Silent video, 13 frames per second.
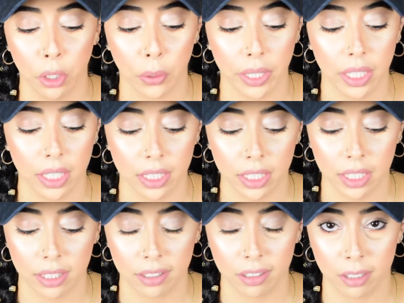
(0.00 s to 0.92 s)
green
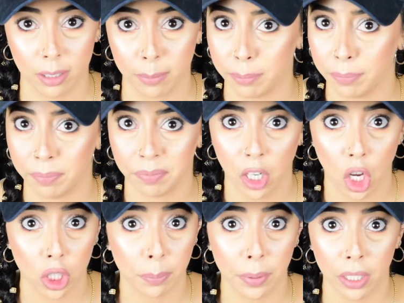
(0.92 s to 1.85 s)
onion, some
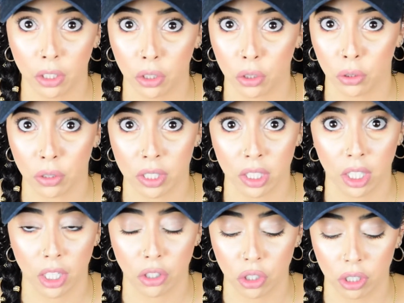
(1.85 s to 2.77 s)
jalapeno,
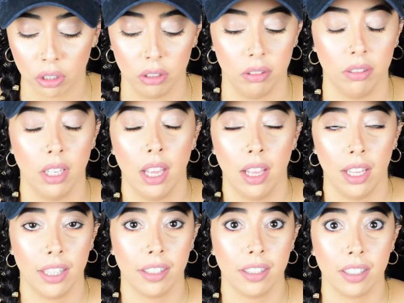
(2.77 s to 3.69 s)
cilantro.
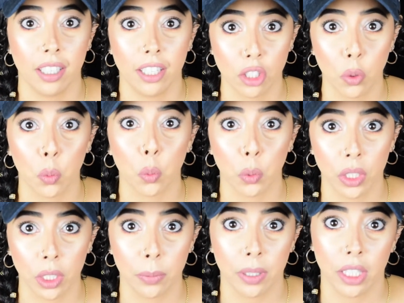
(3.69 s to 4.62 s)
It's a
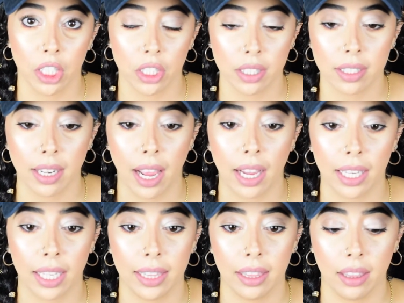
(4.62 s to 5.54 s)
really good
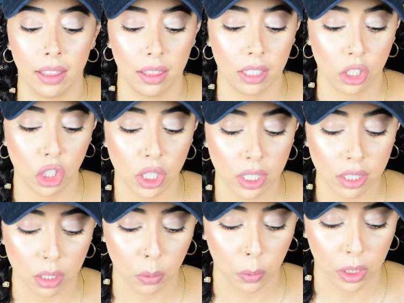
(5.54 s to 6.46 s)
snack, and the
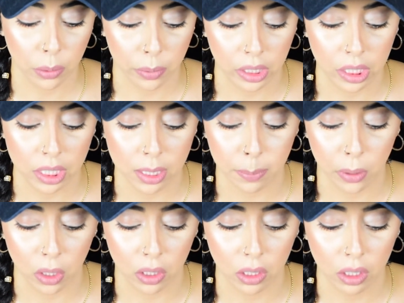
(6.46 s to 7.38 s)
sheets are really
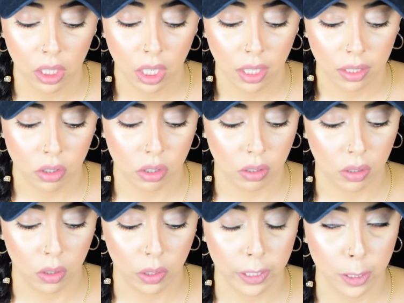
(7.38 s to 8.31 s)
small,
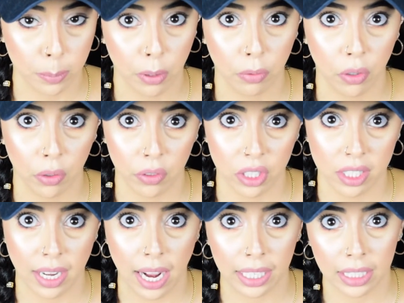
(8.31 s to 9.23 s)
so it's perfect for
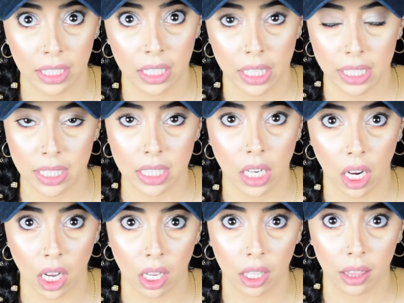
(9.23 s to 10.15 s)
snacking. It's
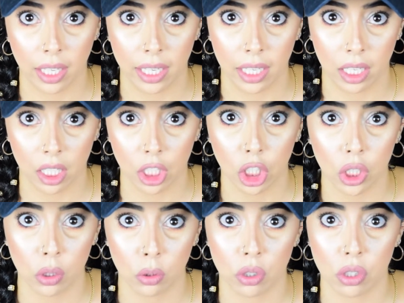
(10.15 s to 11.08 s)
not like a
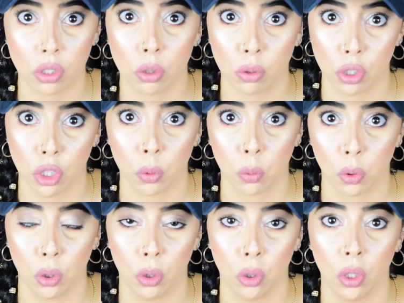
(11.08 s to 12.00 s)
huge sushi
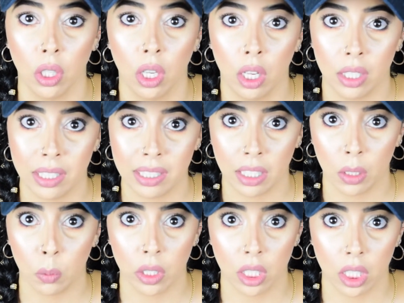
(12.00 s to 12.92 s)
roll
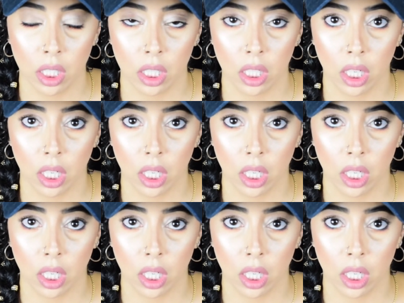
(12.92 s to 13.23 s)
seaweed